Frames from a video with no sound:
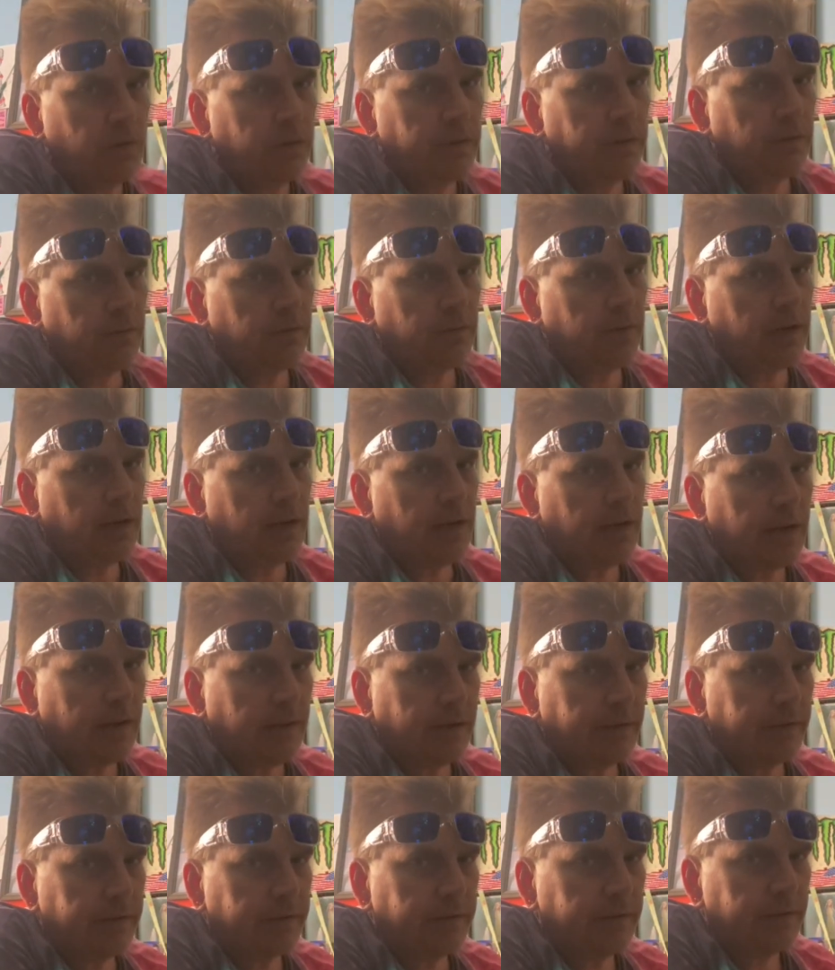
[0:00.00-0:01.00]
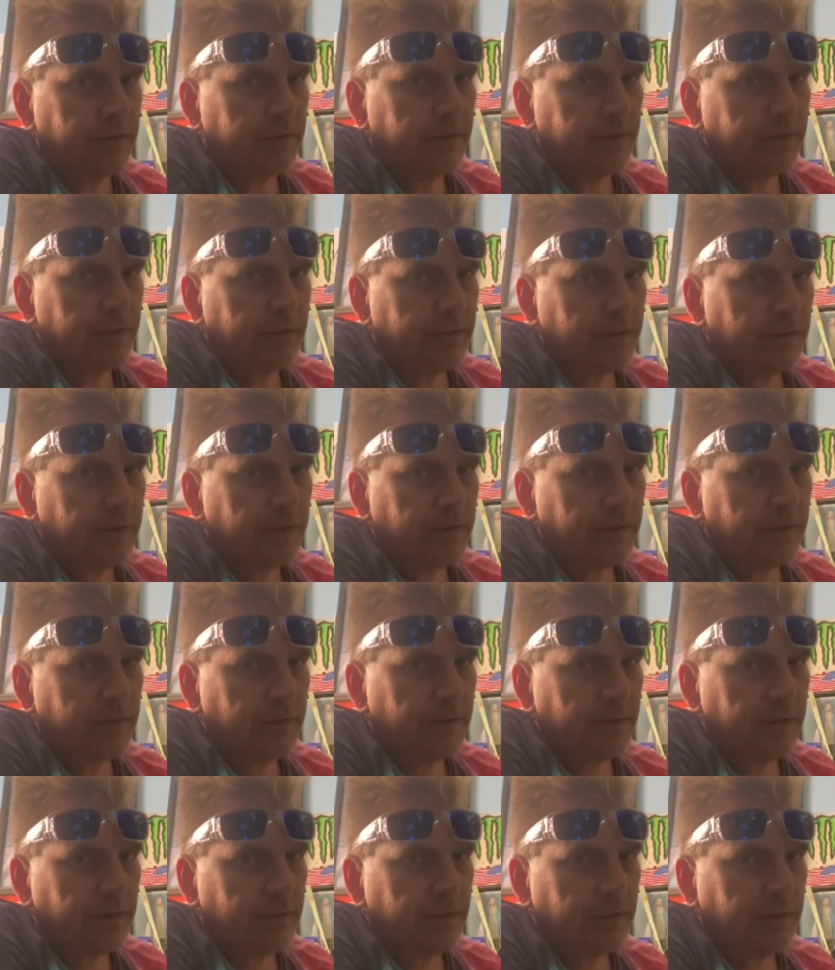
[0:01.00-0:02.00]
you are.
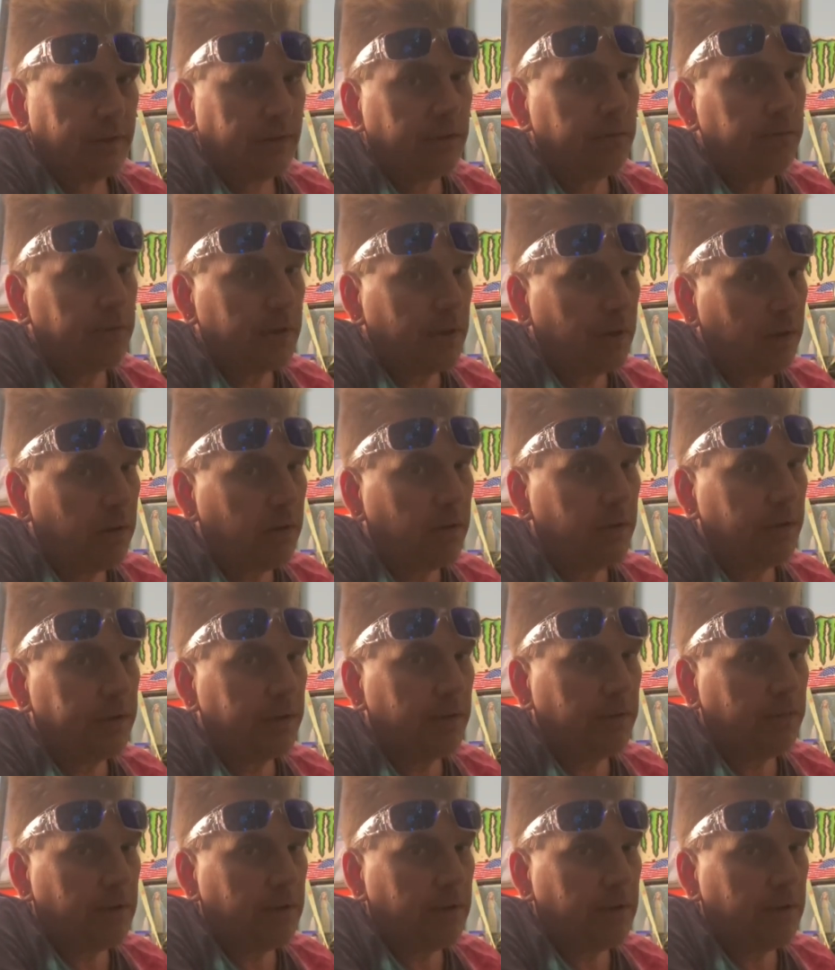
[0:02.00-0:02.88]
You know who you